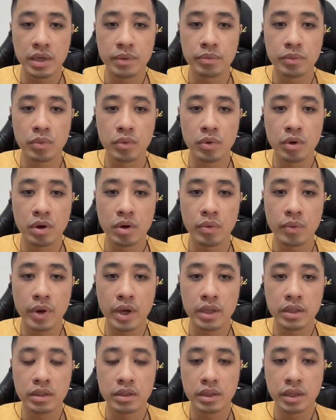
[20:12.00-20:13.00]
War
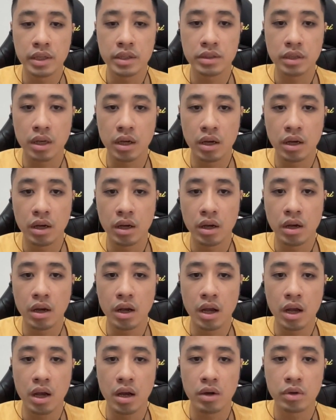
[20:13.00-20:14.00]
when it
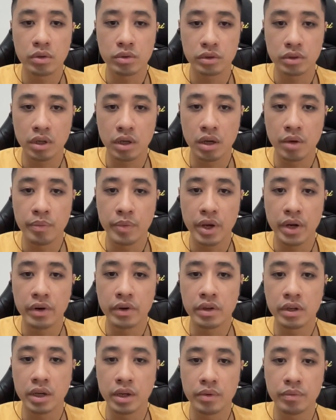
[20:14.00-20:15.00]
housed
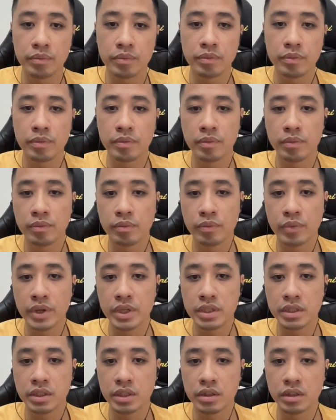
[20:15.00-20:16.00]
American
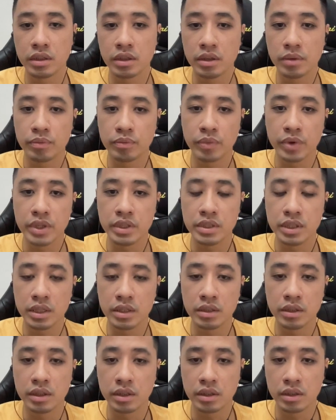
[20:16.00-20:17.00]

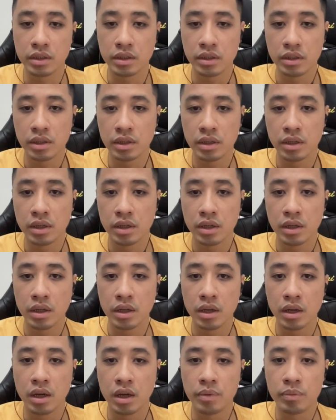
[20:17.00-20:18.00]
prisoner
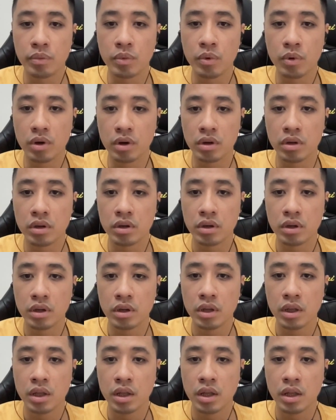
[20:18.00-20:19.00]
of war.
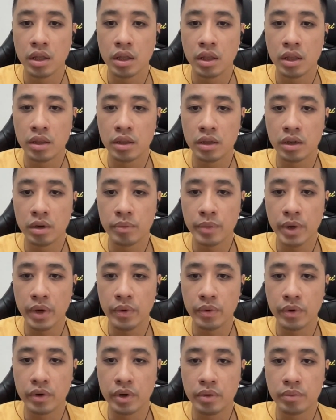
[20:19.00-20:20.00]
The
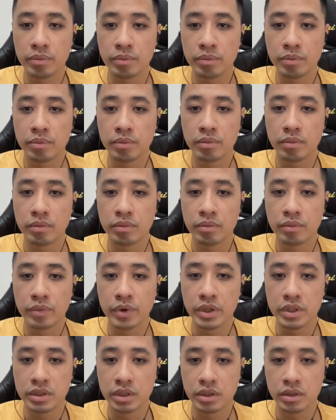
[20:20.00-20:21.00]
American
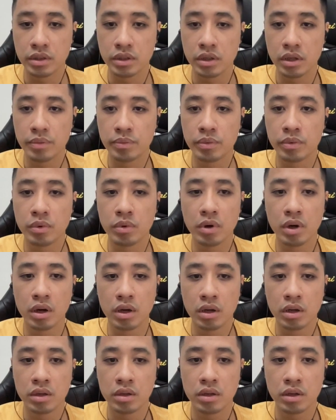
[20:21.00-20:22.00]
prisoner of
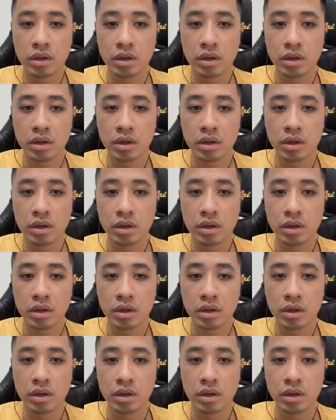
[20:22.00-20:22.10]
war